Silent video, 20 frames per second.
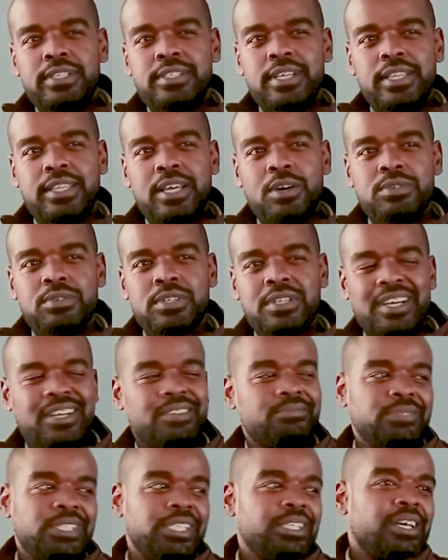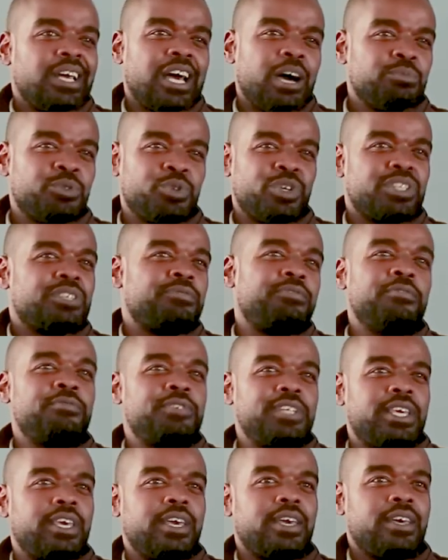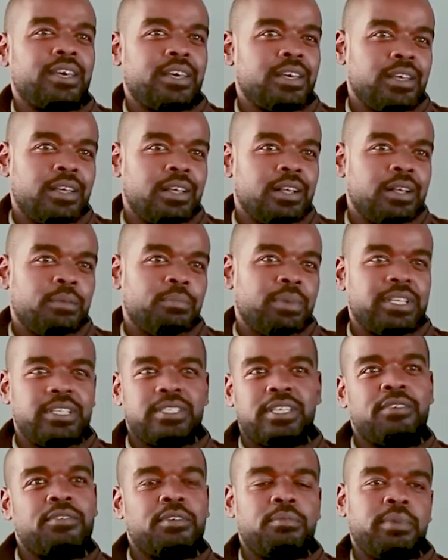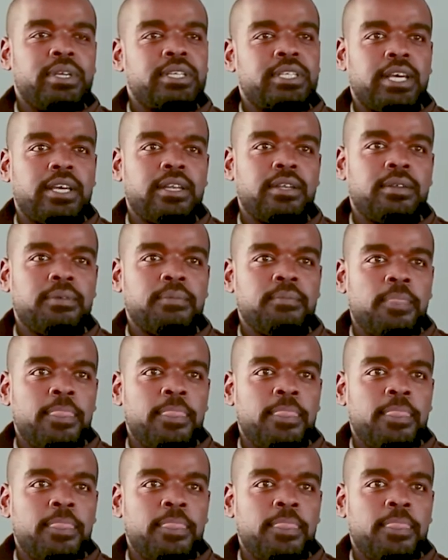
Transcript: 10,000. Ah, I'm sure it's 50K, but he's giving me 10.